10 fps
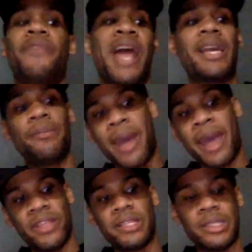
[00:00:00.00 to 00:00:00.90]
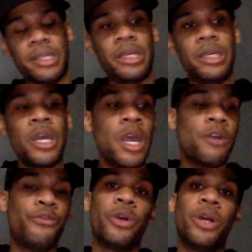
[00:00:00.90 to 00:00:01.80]
I can buy this tea
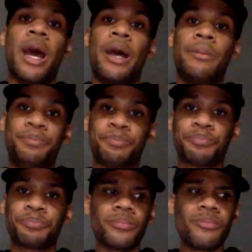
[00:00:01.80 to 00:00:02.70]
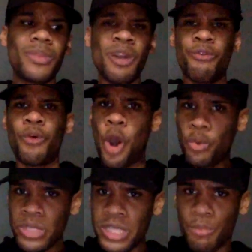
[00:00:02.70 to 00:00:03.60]
for
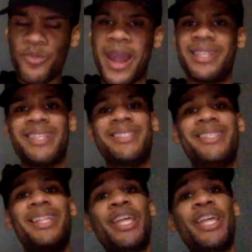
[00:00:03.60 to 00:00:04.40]
wholesale price and sell it